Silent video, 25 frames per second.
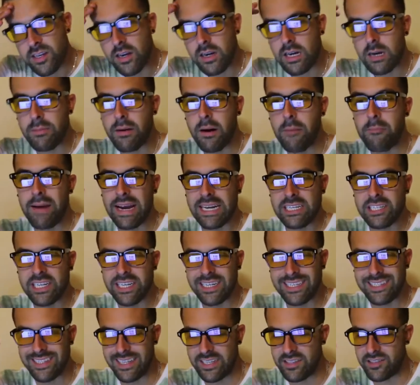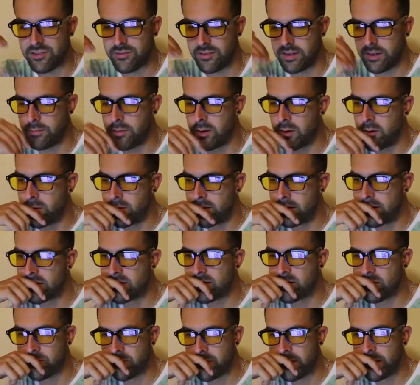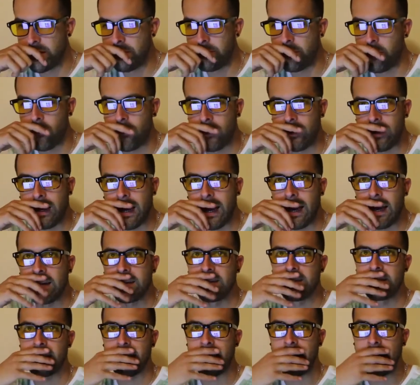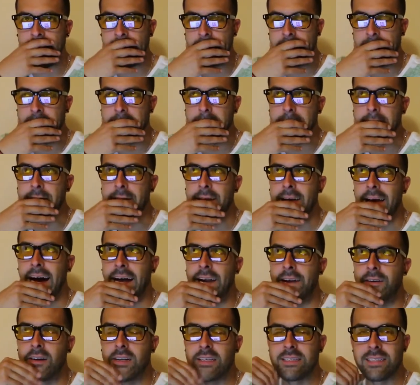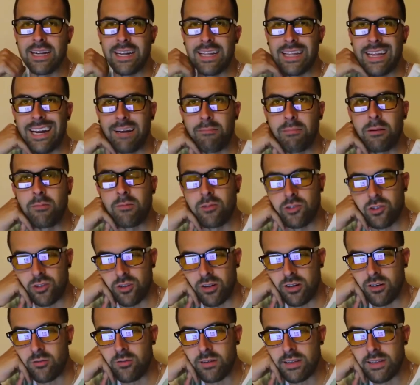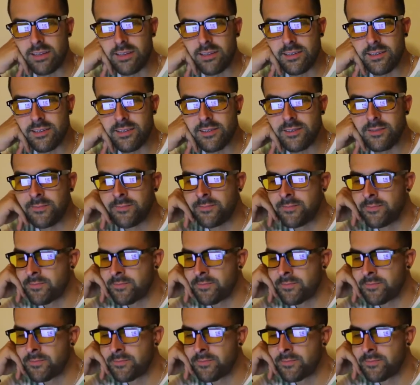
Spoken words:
talk about matching sensory mode. This is really important, guys, and I notice that a lot of people struggle with this.